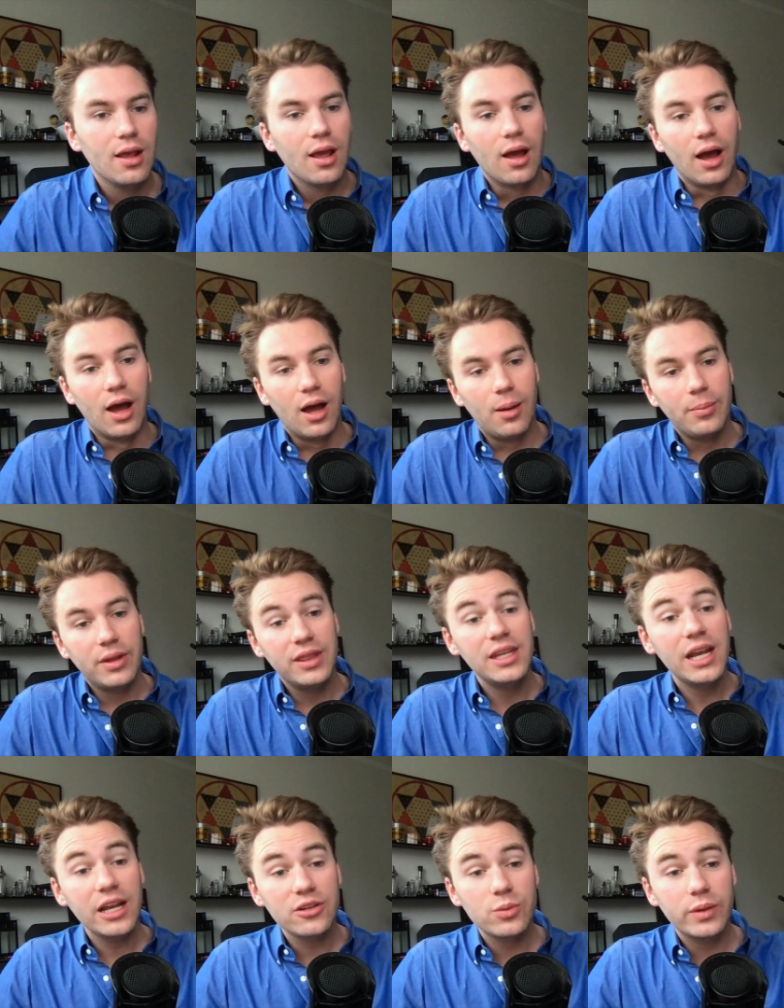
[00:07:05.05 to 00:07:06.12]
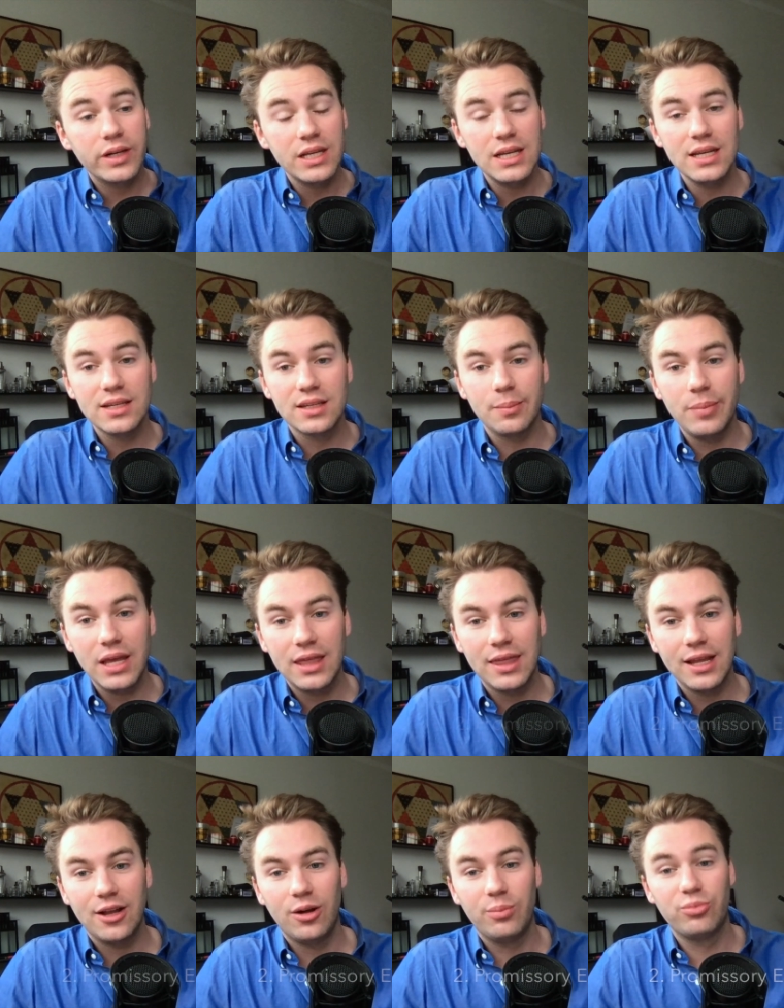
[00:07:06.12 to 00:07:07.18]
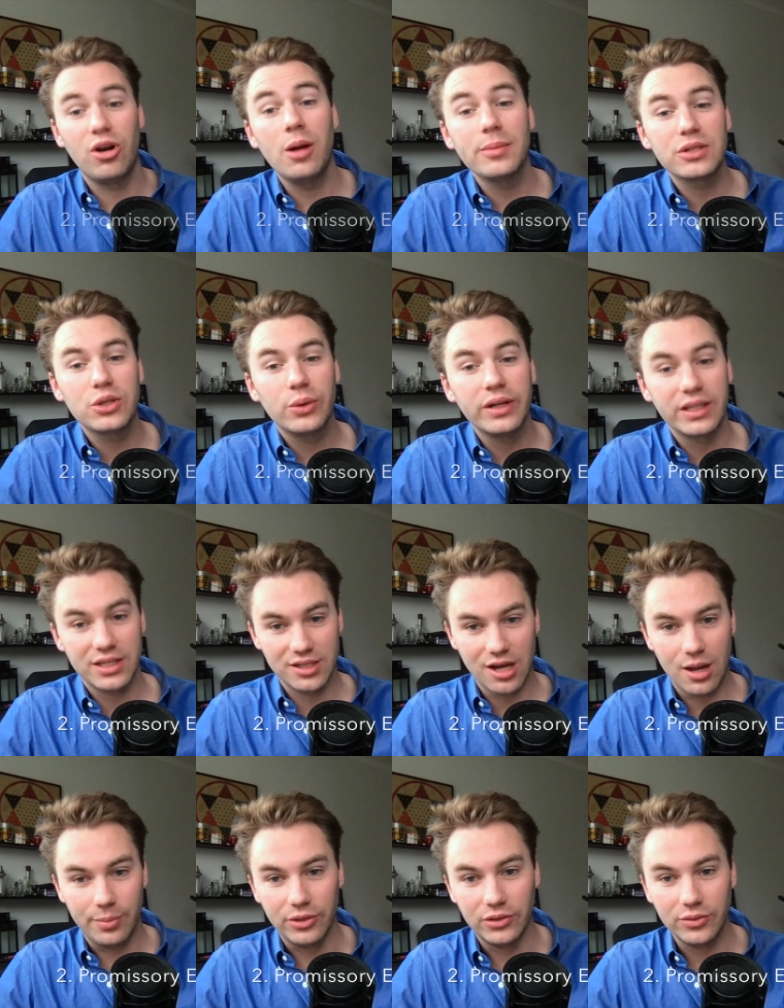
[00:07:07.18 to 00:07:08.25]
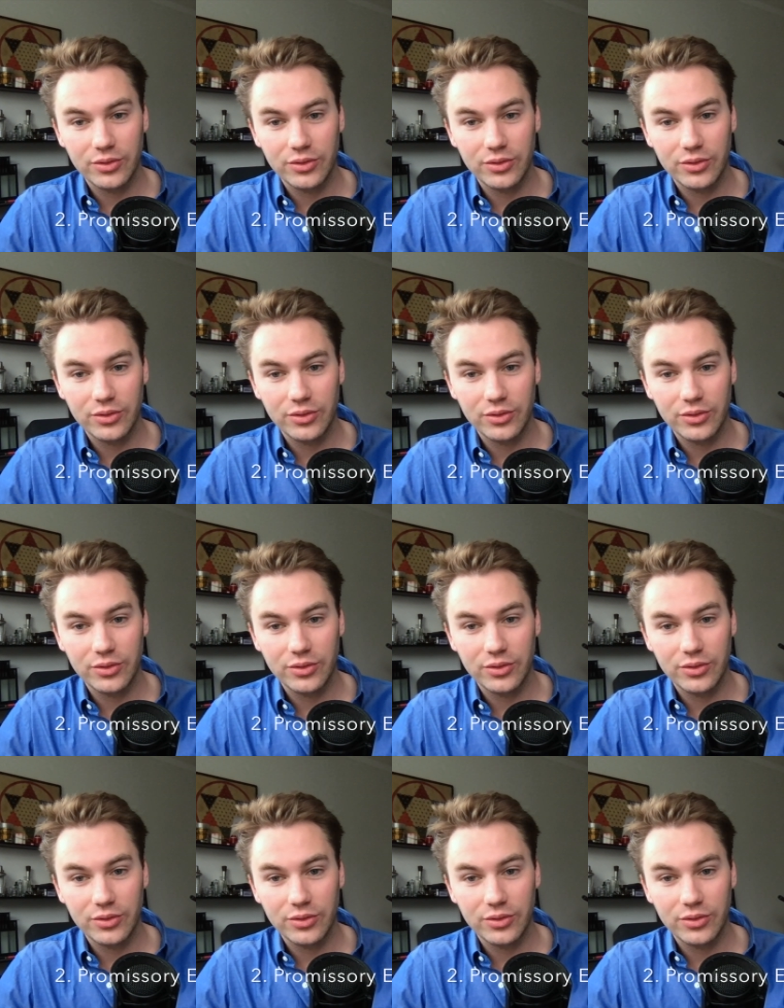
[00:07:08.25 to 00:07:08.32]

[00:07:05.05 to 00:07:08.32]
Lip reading: The next one is a big thing called promissory estoppel.